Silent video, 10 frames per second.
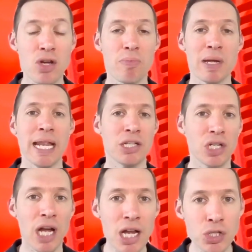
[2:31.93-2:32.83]
It could be an
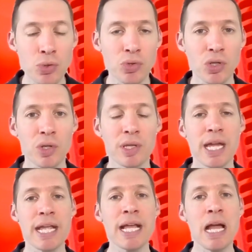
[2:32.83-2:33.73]
educational sort of
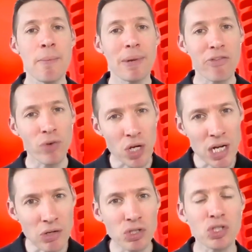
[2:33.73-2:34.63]
thing, but if not,
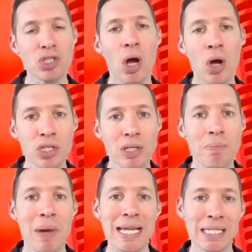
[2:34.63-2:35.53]
start to
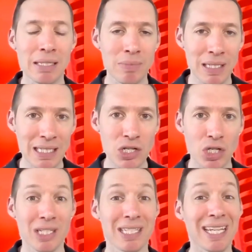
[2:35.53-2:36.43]
make some
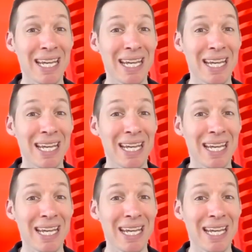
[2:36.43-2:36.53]
decisions.